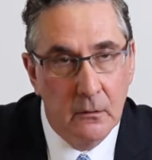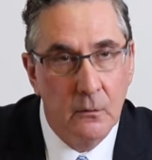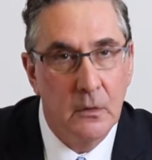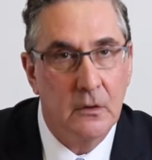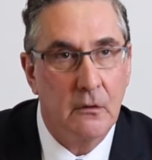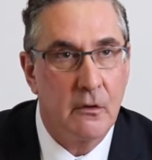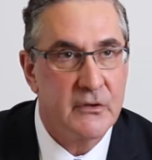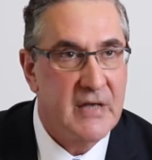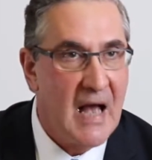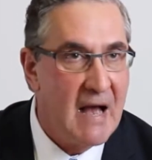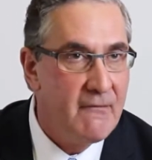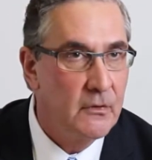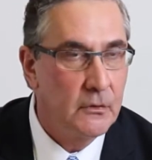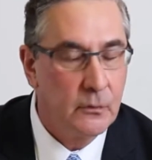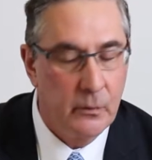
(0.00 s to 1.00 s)
will cause
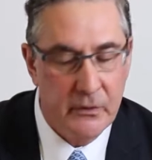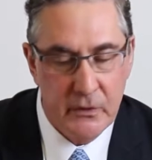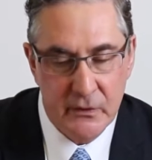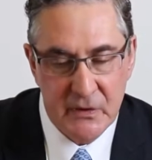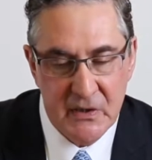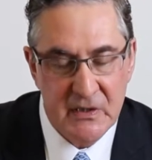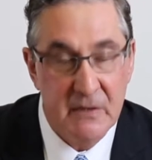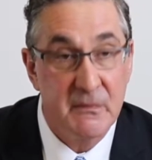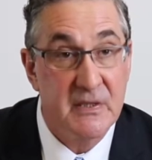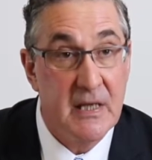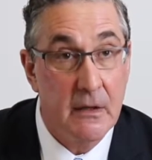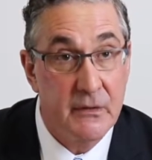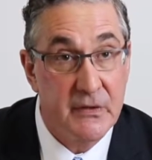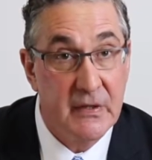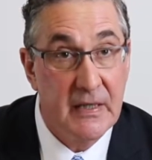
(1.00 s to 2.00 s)
havoc with your systems
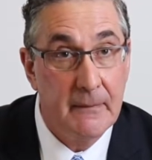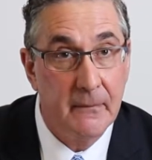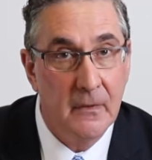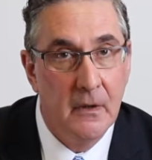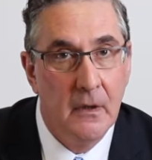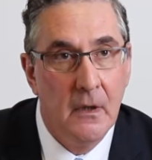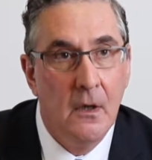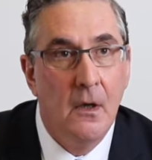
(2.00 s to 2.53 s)
downstream.